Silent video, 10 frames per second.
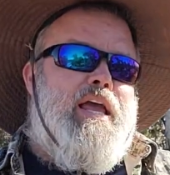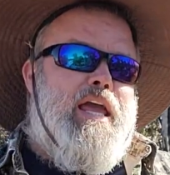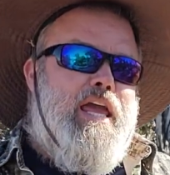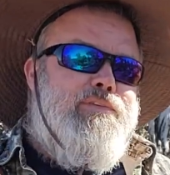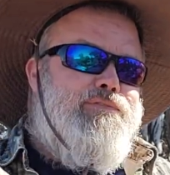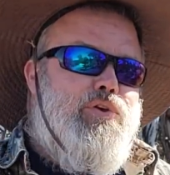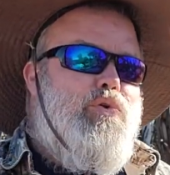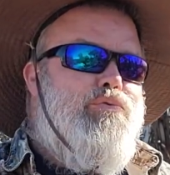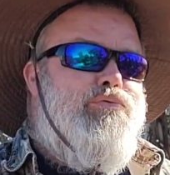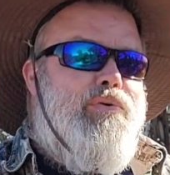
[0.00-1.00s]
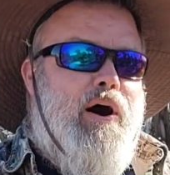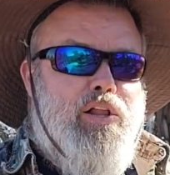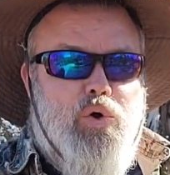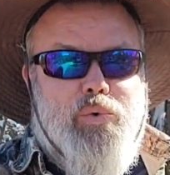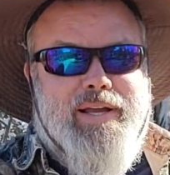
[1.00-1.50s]
If you
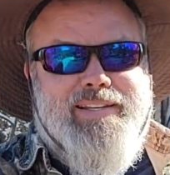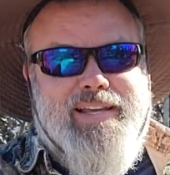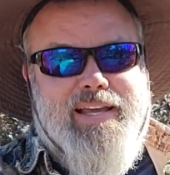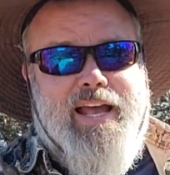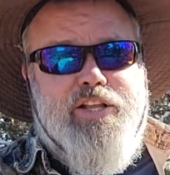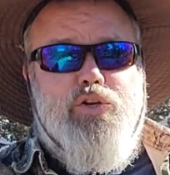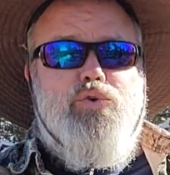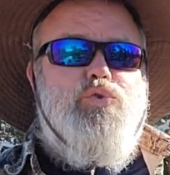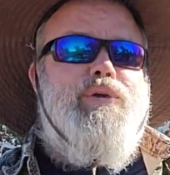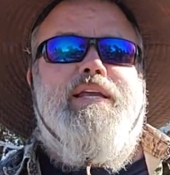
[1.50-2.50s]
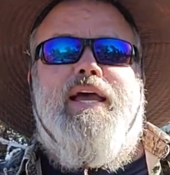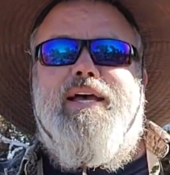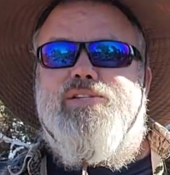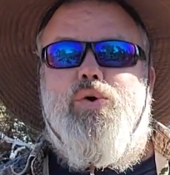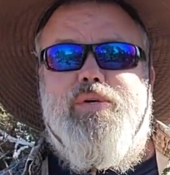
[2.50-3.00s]
follow it and you treat it
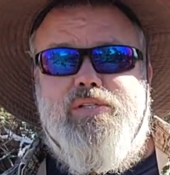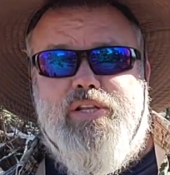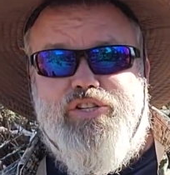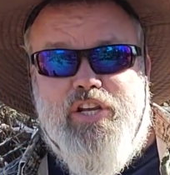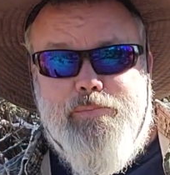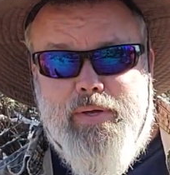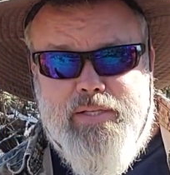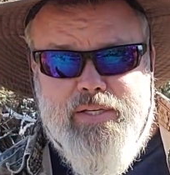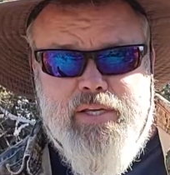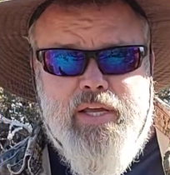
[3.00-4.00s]
as though it's legitimate,